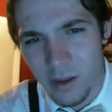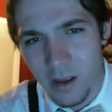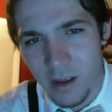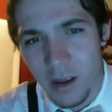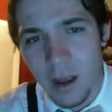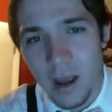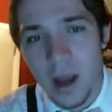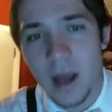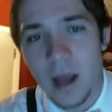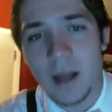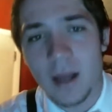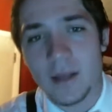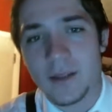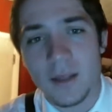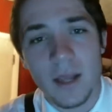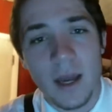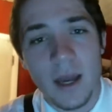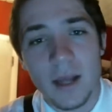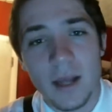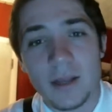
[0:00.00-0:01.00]
honestly,
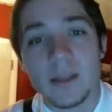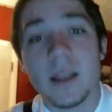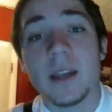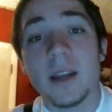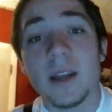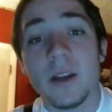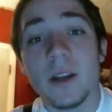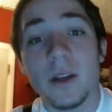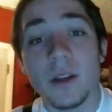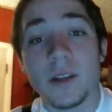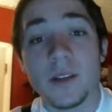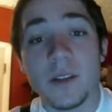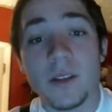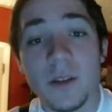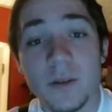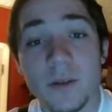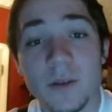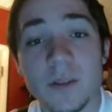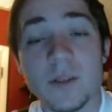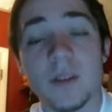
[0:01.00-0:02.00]
I just like a good
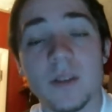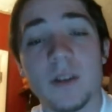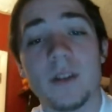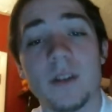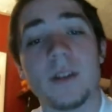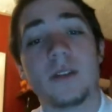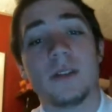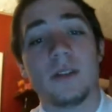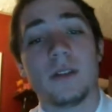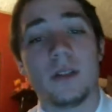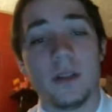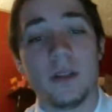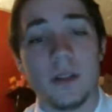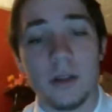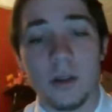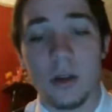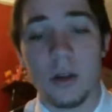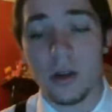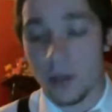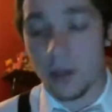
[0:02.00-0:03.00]
excuse to
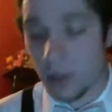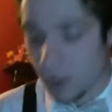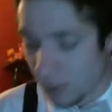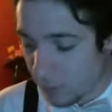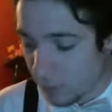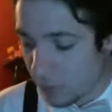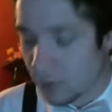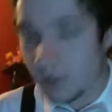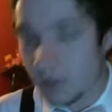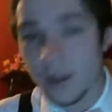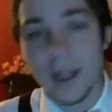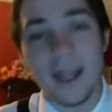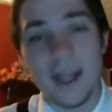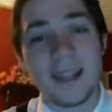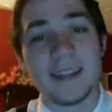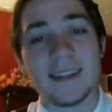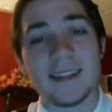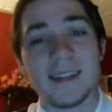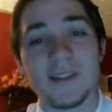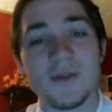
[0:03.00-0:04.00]
look
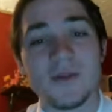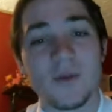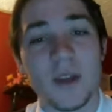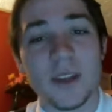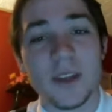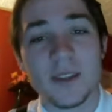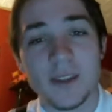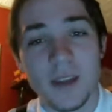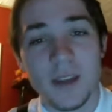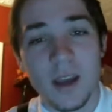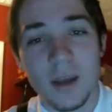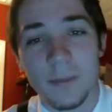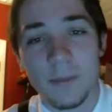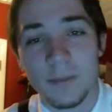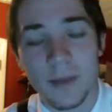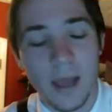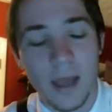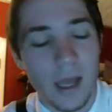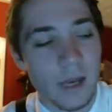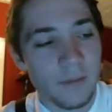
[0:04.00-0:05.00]
nice and dress up.
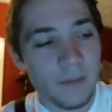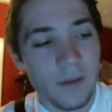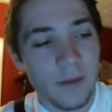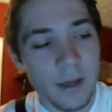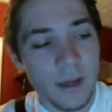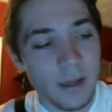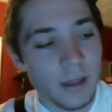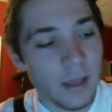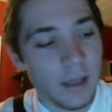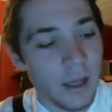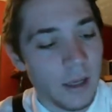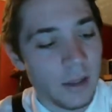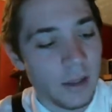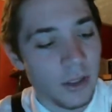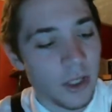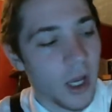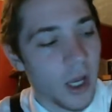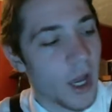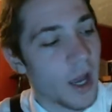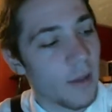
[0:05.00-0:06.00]
God, if I could get a
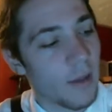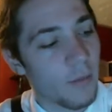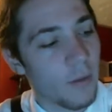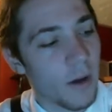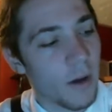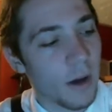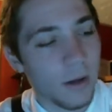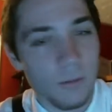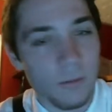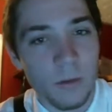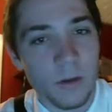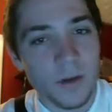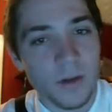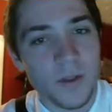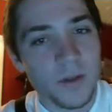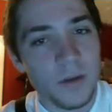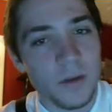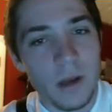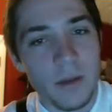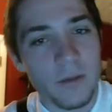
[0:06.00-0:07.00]
job where I could wear a
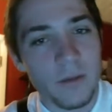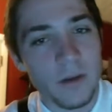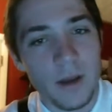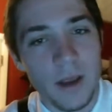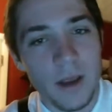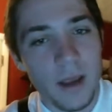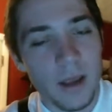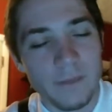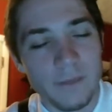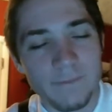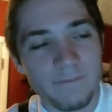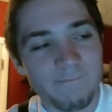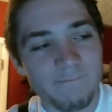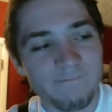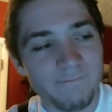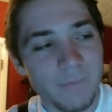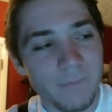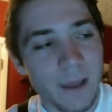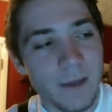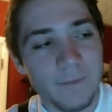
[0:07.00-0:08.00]
suit every day, I'd,
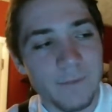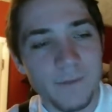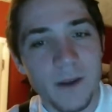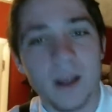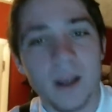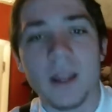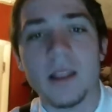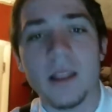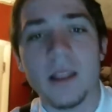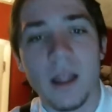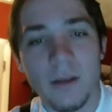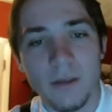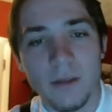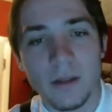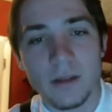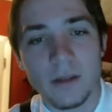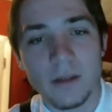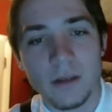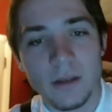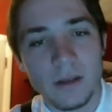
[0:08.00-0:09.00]
I'd fucking love it.
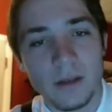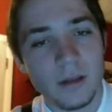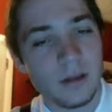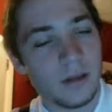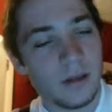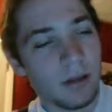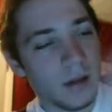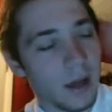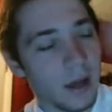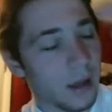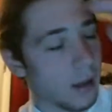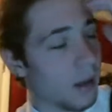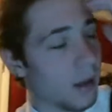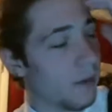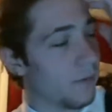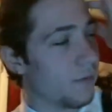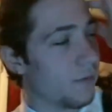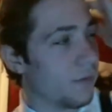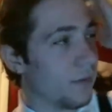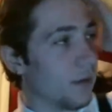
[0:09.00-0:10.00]
I
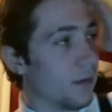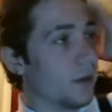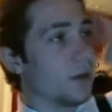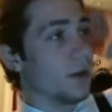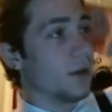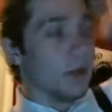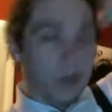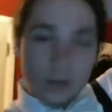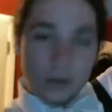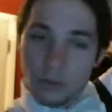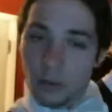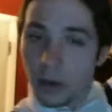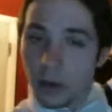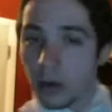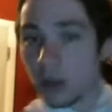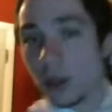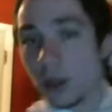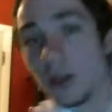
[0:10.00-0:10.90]
love wearing a good